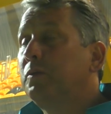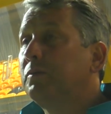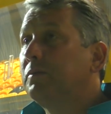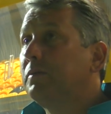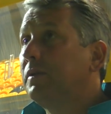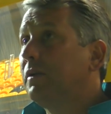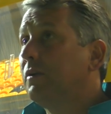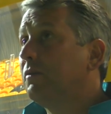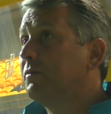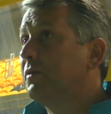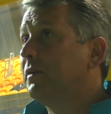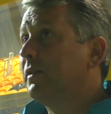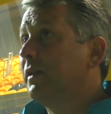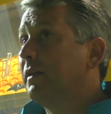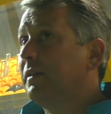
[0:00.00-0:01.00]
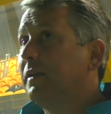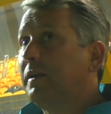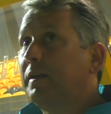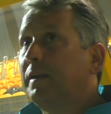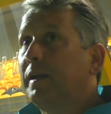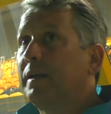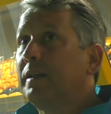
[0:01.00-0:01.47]
I
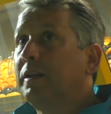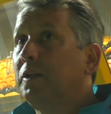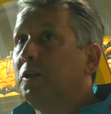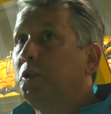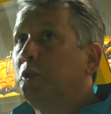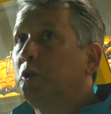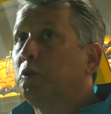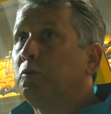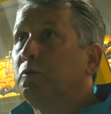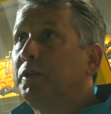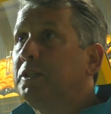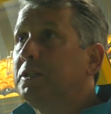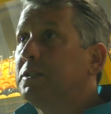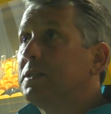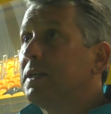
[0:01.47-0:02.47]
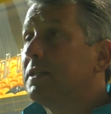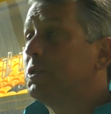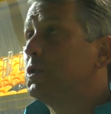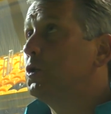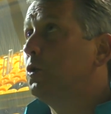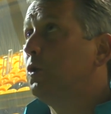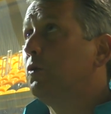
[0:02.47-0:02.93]
think again, Jordan Richards had
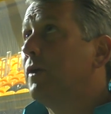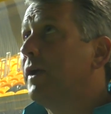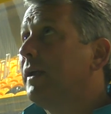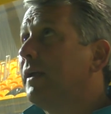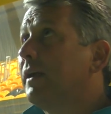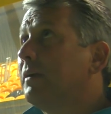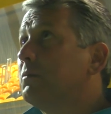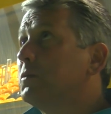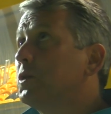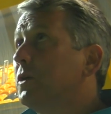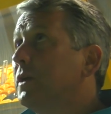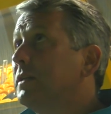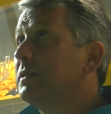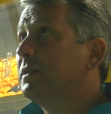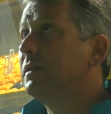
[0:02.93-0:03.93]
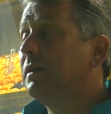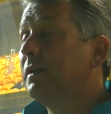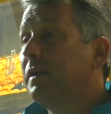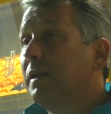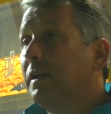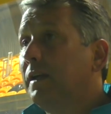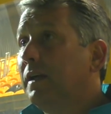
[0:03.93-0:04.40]
2 great games already,
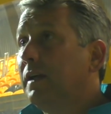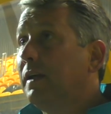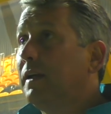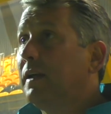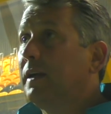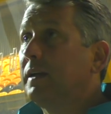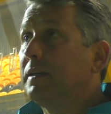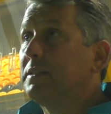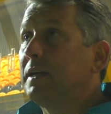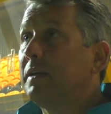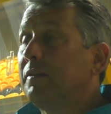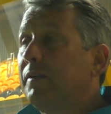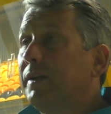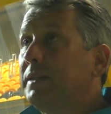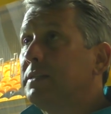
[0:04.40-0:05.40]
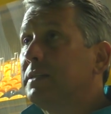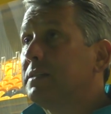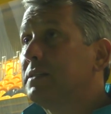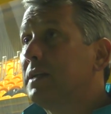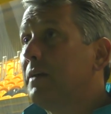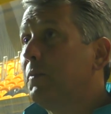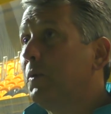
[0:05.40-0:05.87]
and down the right
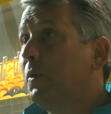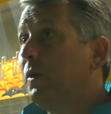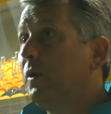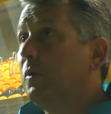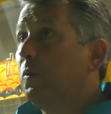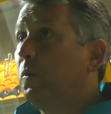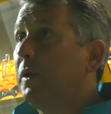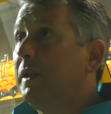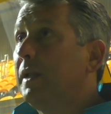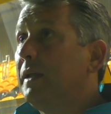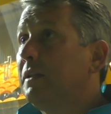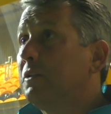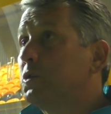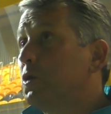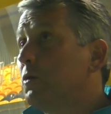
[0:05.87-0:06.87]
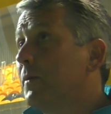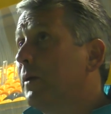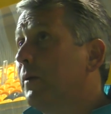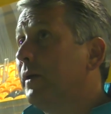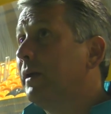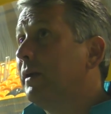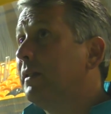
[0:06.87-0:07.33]
hand side, but when Nathan's come
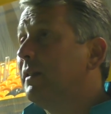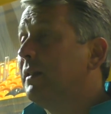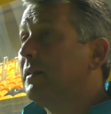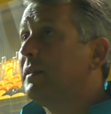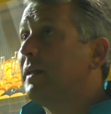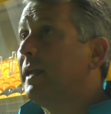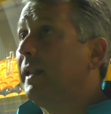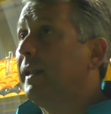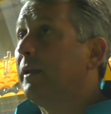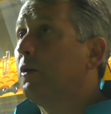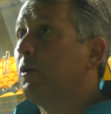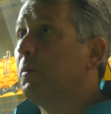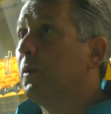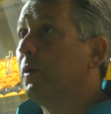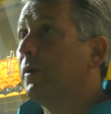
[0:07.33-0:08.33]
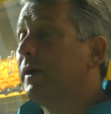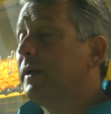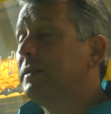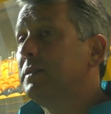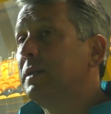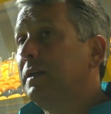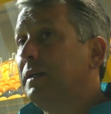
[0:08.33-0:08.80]
out here, they link up all
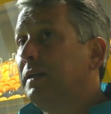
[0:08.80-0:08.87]
right,